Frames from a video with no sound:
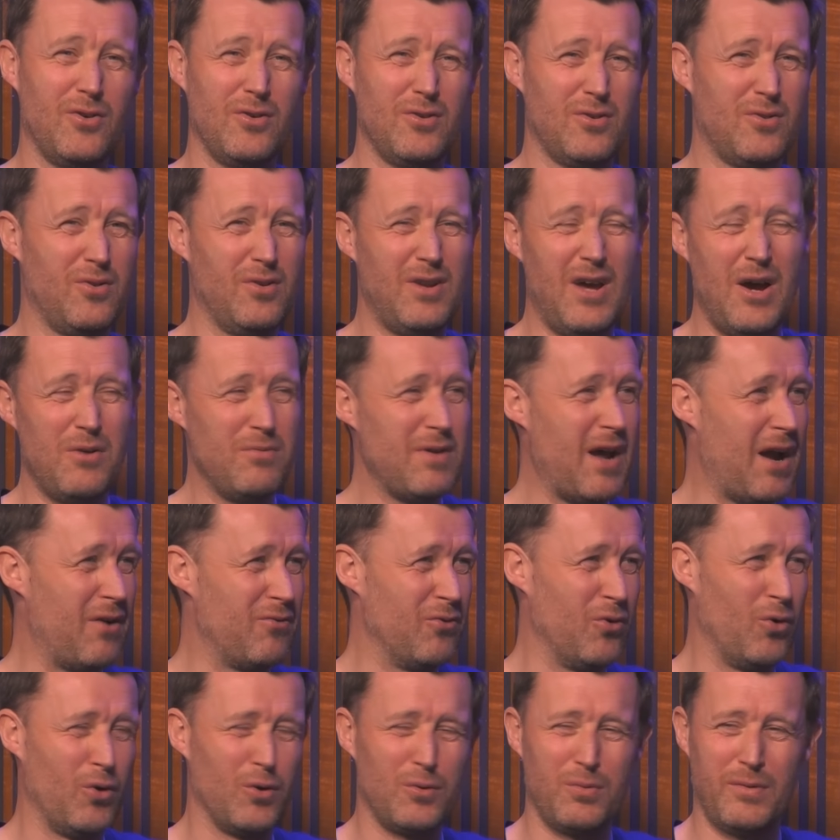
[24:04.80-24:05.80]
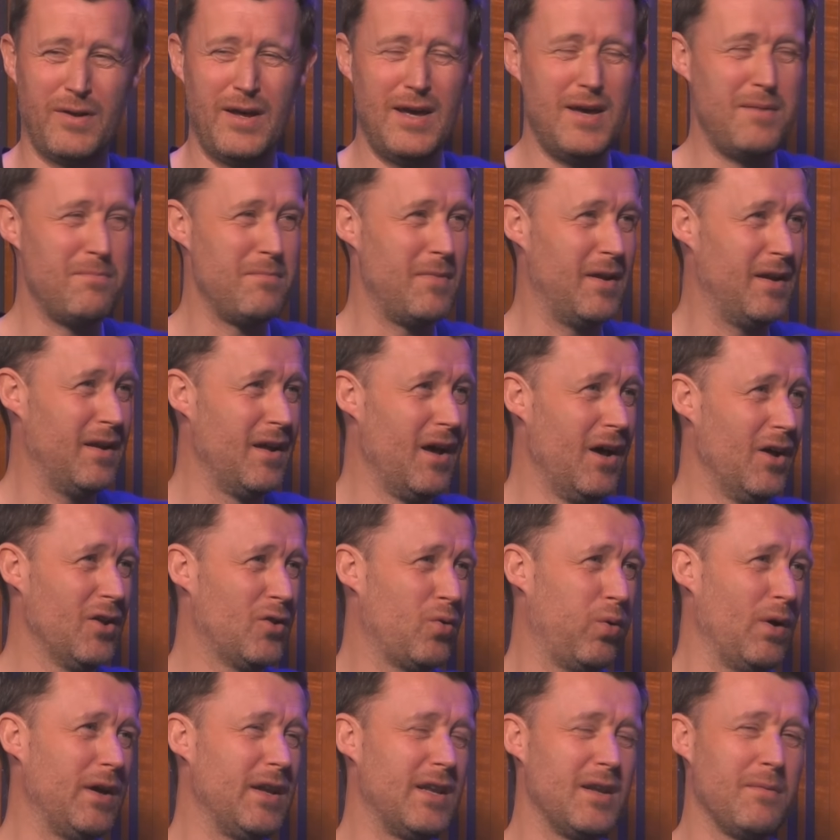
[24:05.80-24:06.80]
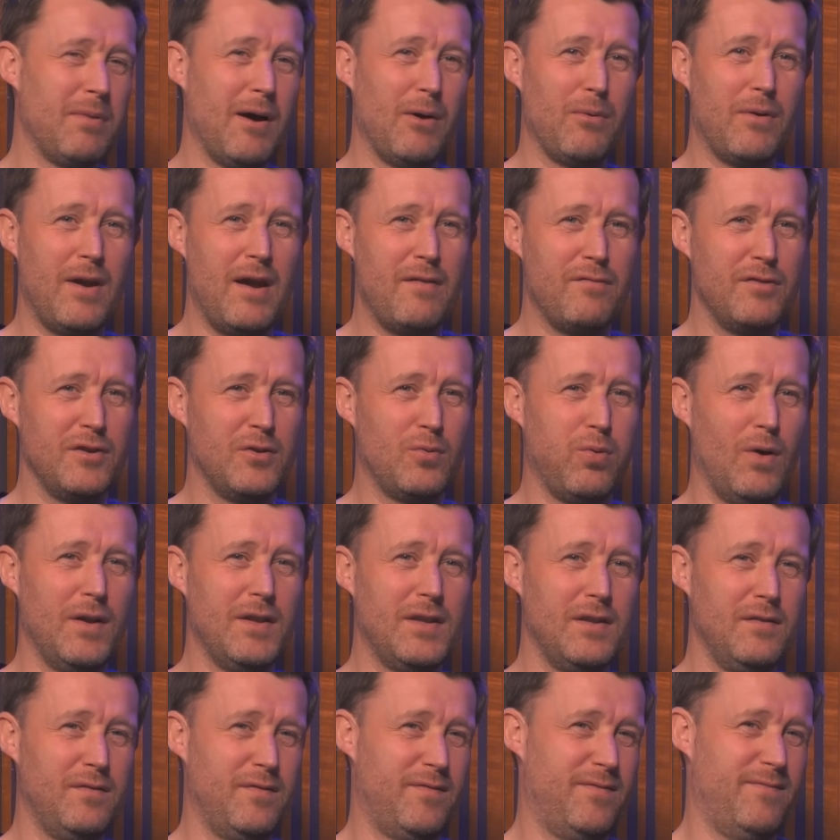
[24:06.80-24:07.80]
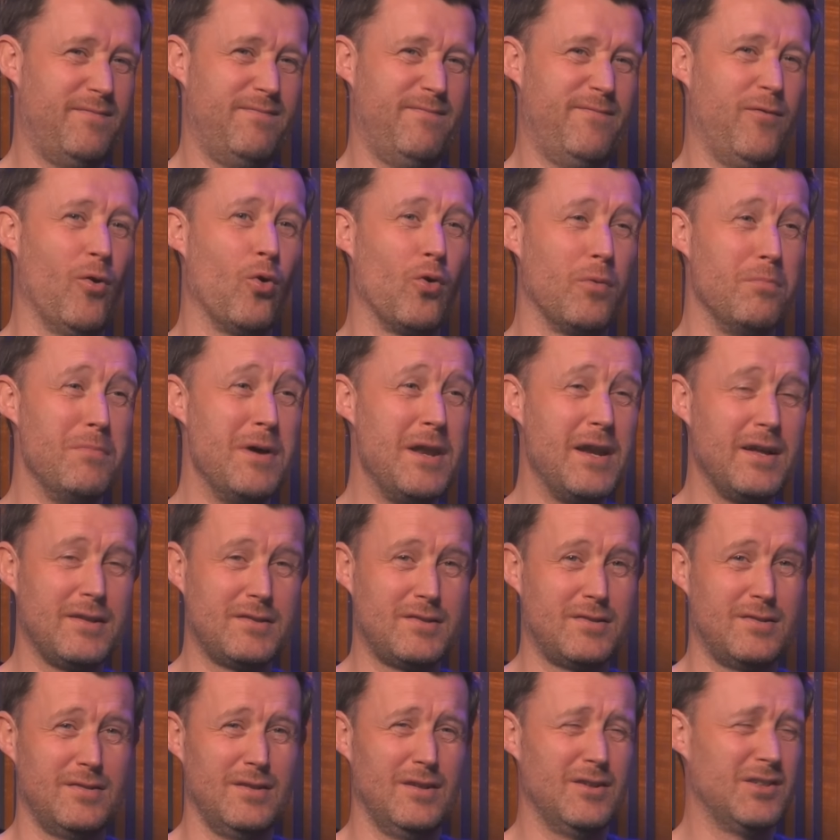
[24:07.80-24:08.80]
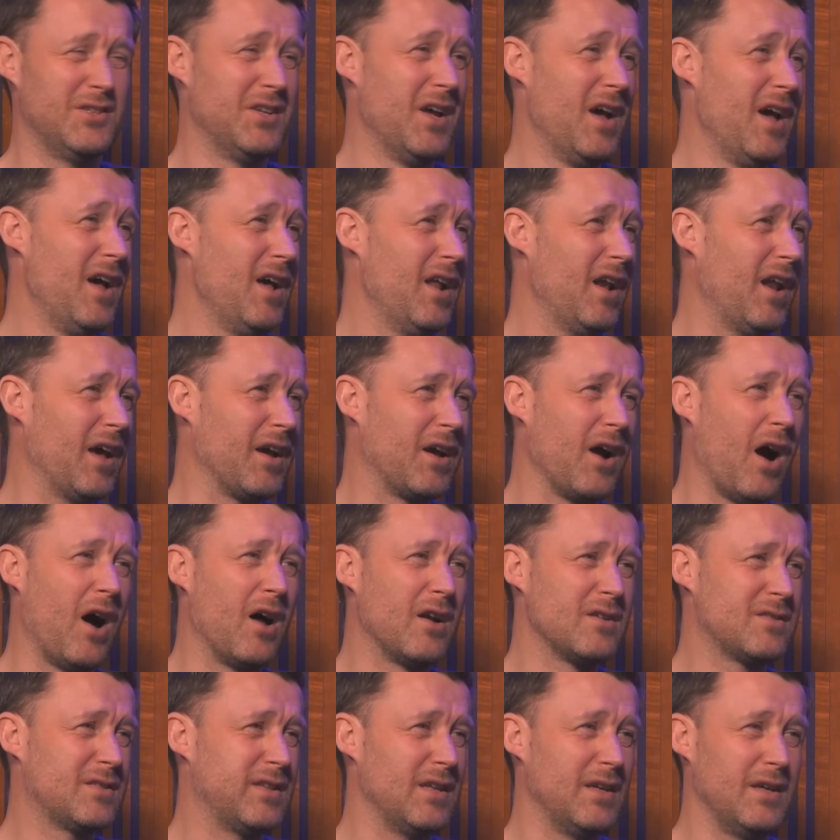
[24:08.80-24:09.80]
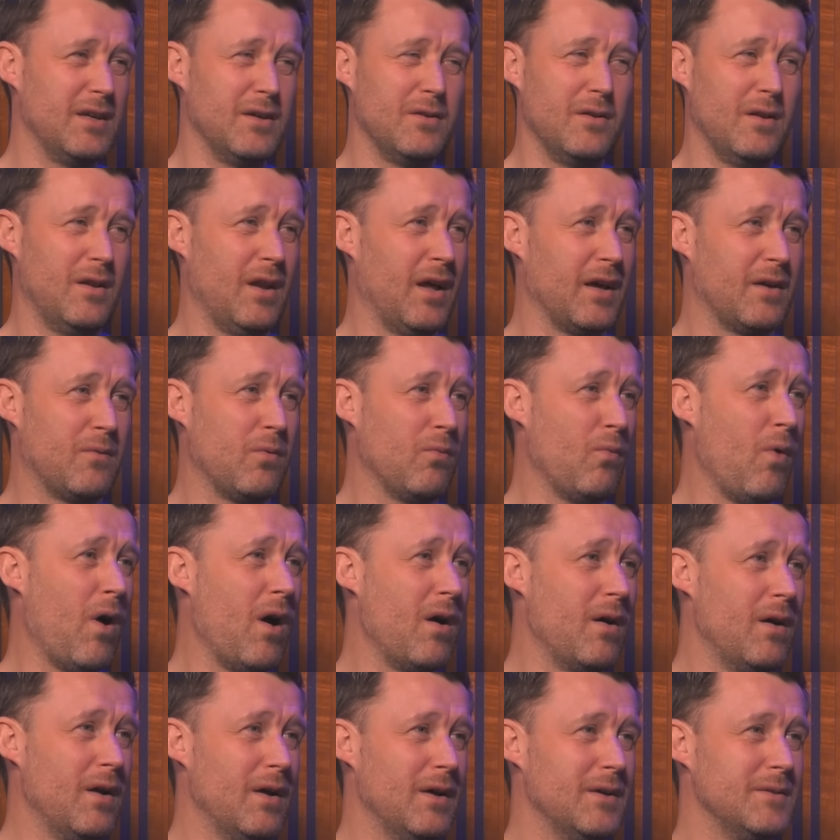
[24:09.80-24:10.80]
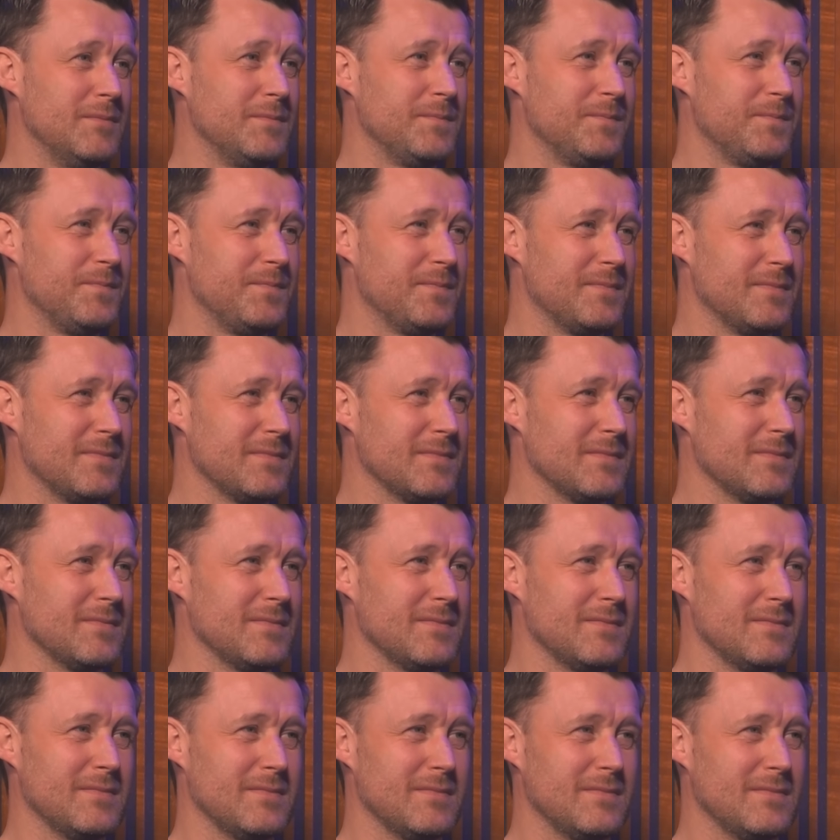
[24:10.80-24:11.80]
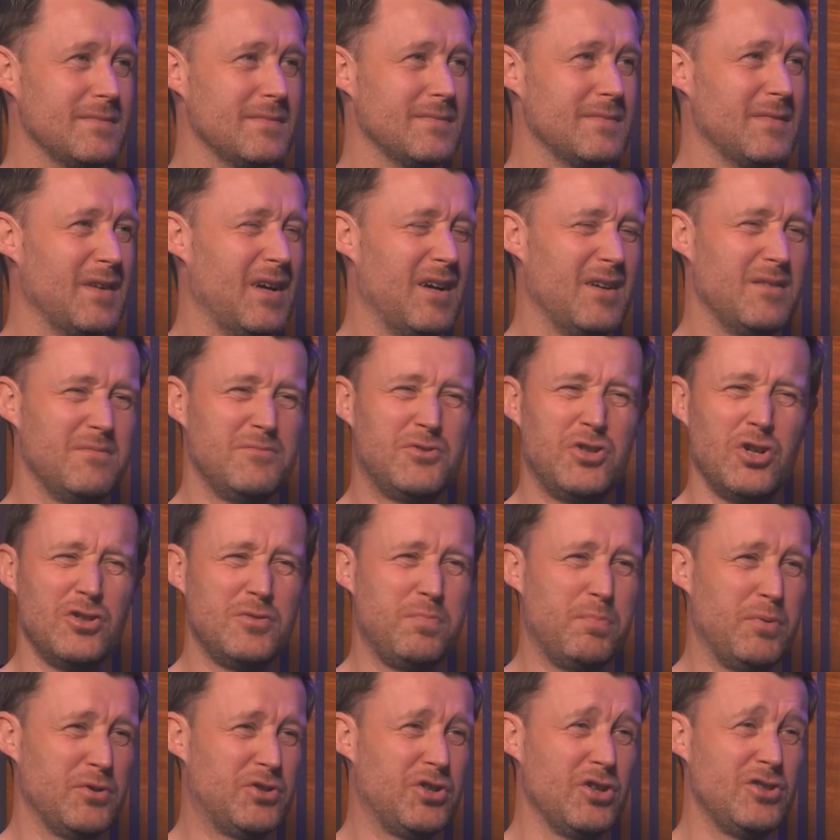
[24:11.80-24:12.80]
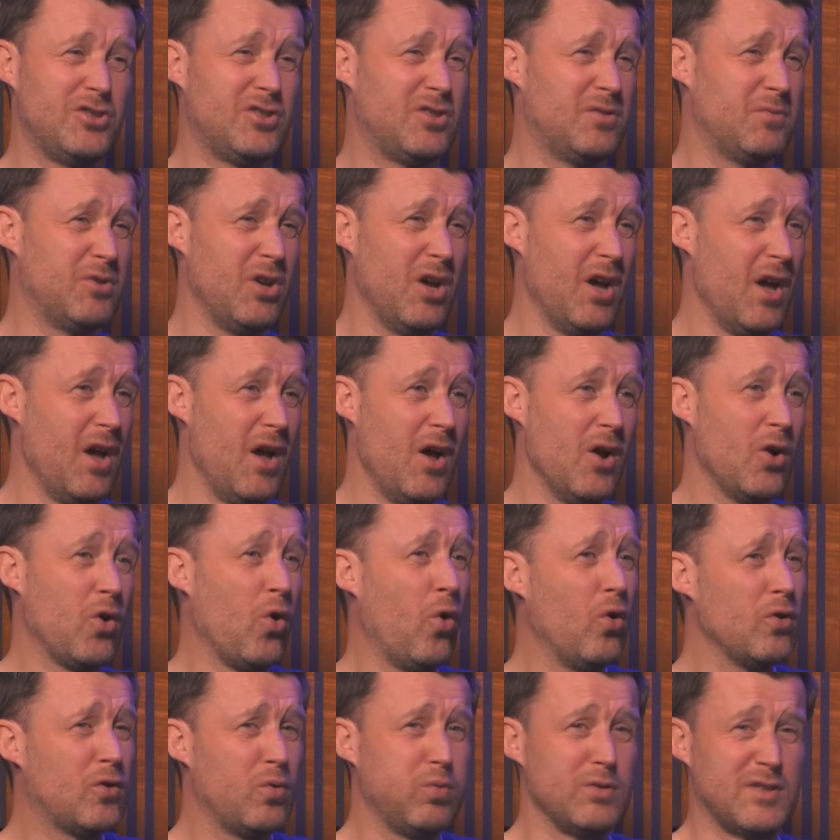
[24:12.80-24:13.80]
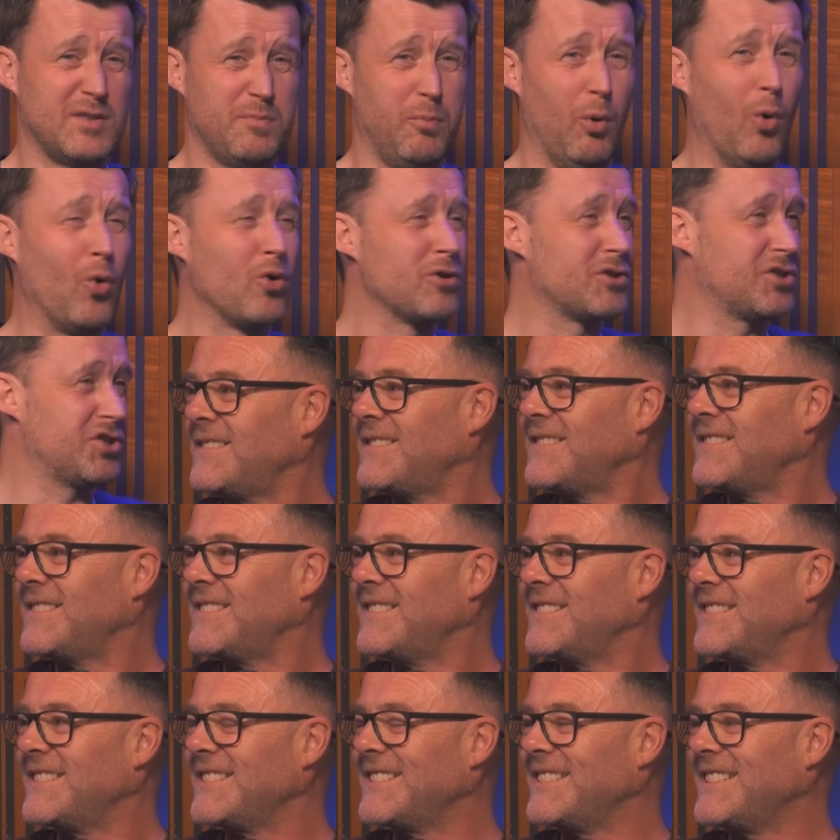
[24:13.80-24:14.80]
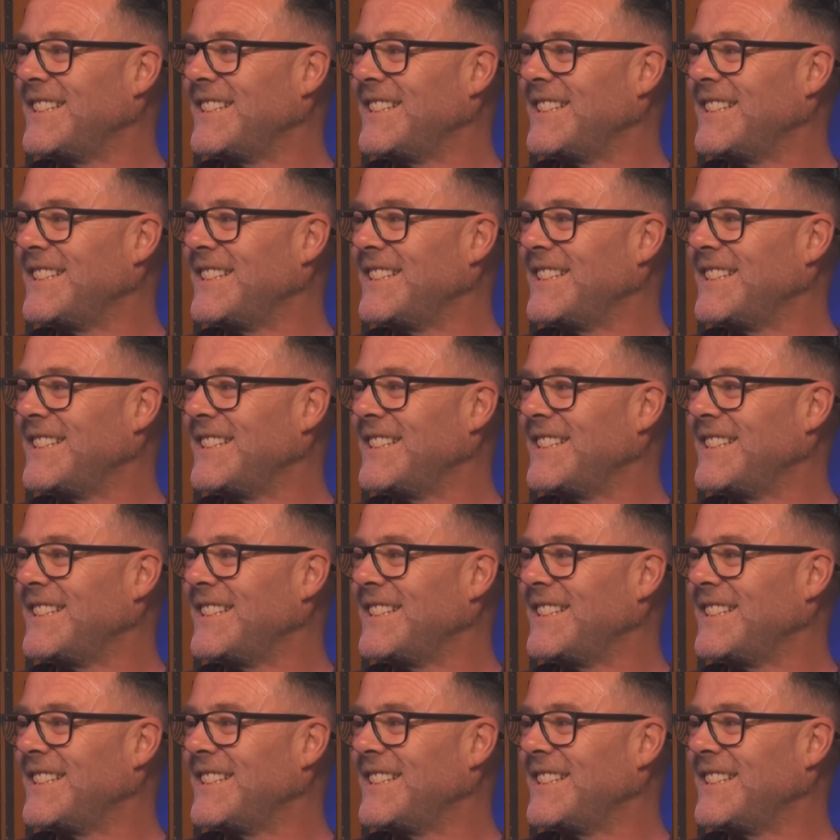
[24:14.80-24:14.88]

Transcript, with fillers: Go, like, go down that road with him and tweeting about it every twenty-four minutes. And, like, honestly, like criticising your players and your, just, your just colleagues. Go to a sports journalist and